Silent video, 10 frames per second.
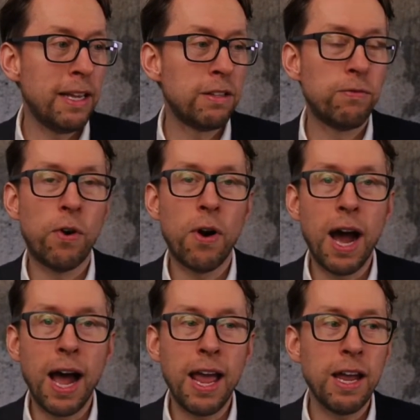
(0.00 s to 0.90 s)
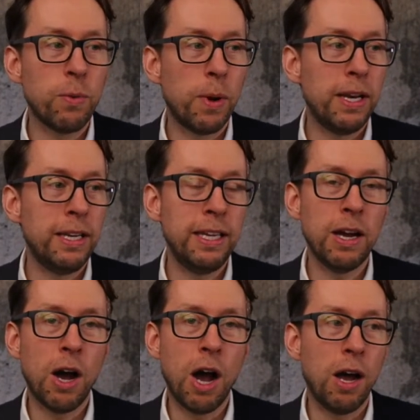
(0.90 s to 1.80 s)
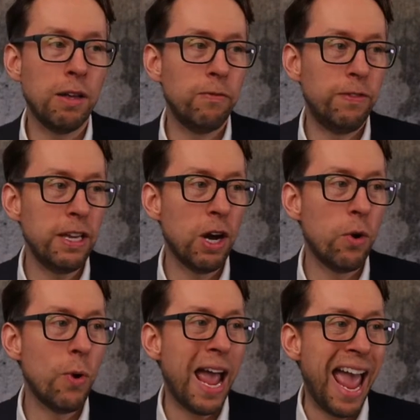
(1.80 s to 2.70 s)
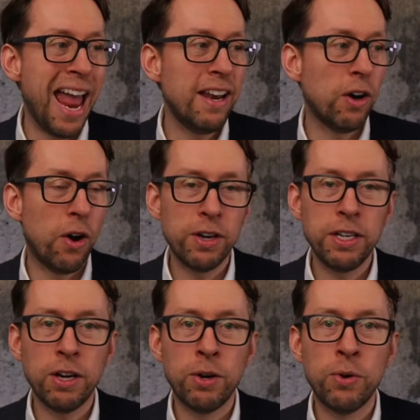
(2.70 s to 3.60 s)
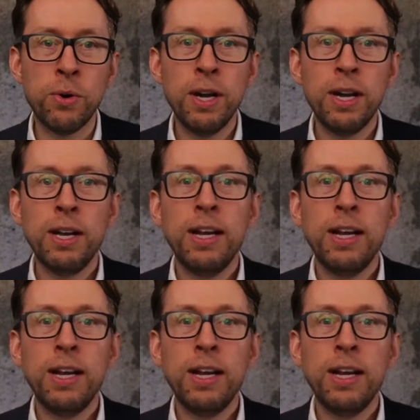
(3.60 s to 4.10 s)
list for high quality video and audio